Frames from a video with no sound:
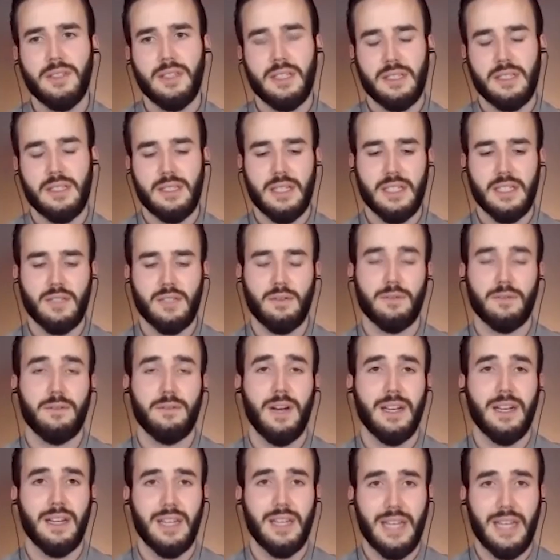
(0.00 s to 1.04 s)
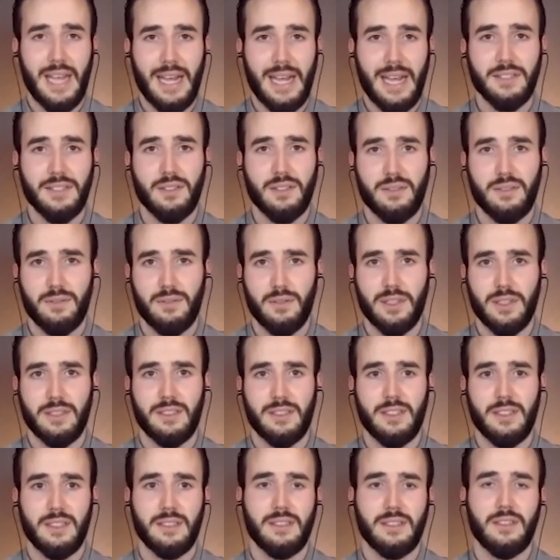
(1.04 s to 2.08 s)
you're using these things for fighting cancer, for
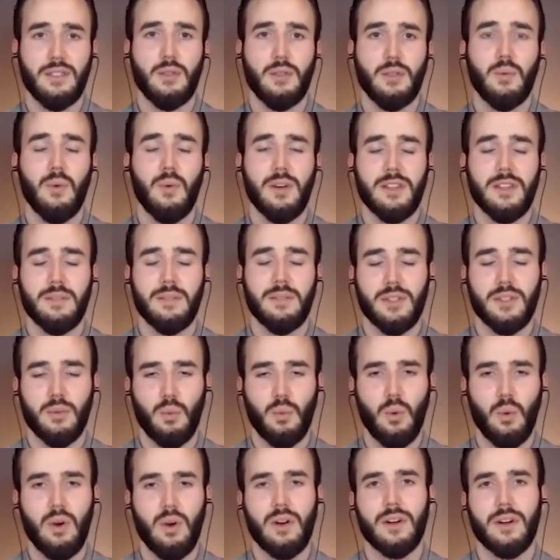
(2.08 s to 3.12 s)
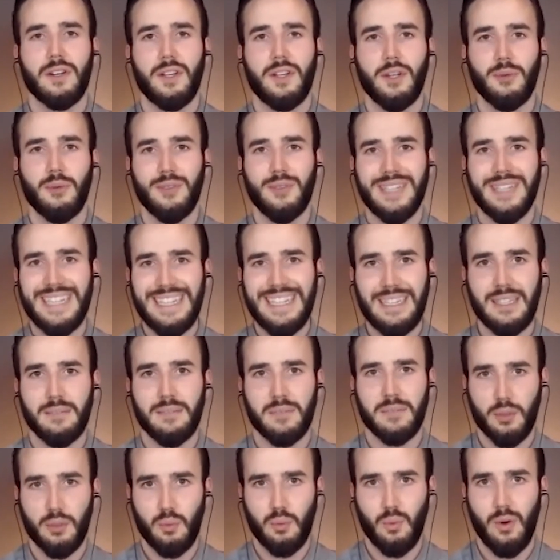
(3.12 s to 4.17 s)
instance, you want them to work. You
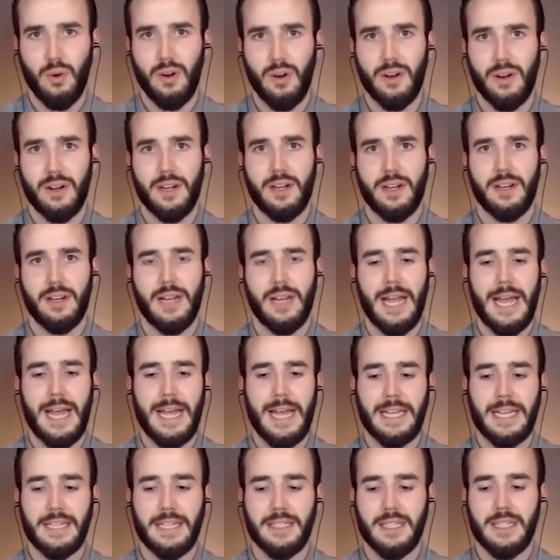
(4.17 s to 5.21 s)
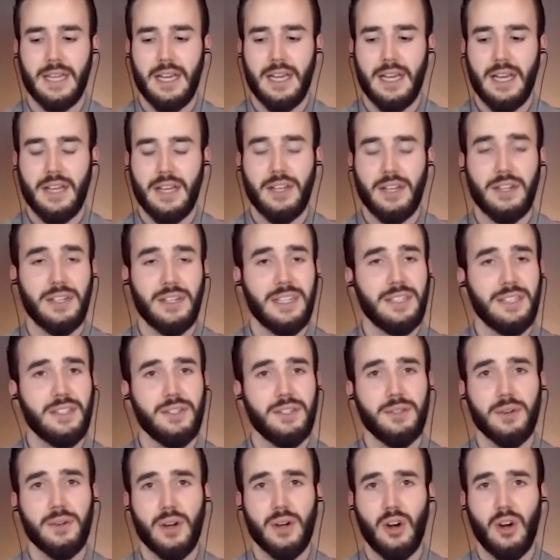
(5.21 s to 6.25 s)
need them to work. And you
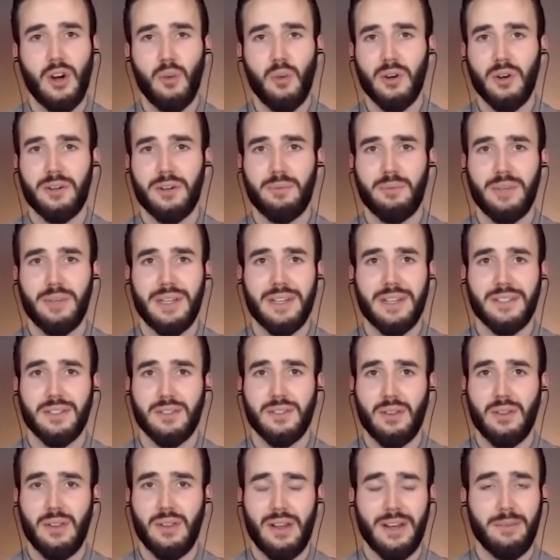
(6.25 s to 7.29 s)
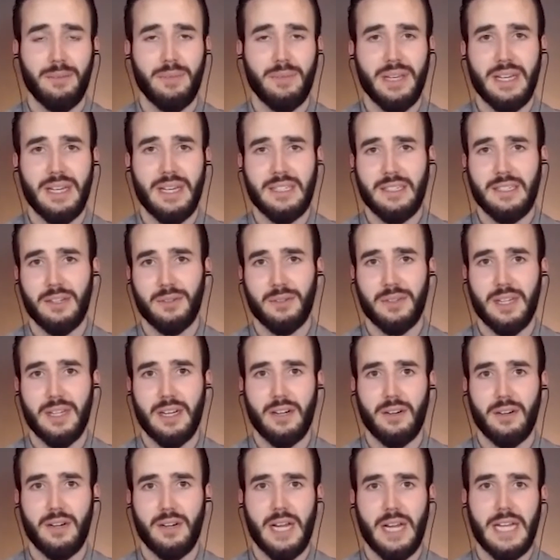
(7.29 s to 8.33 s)
need to do your homework because there's a lot of BS out
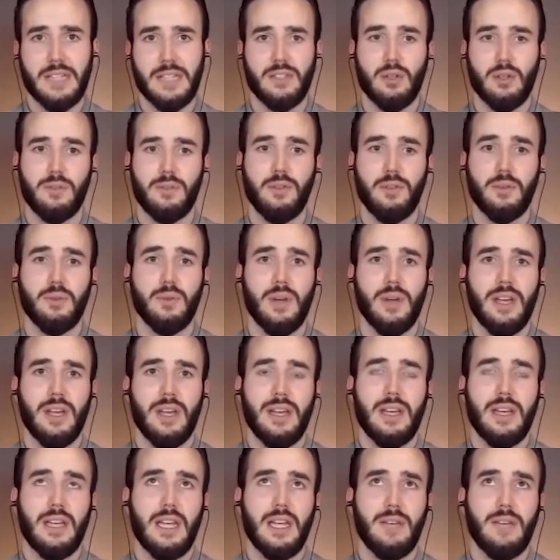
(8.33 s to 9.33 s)
there. And so if you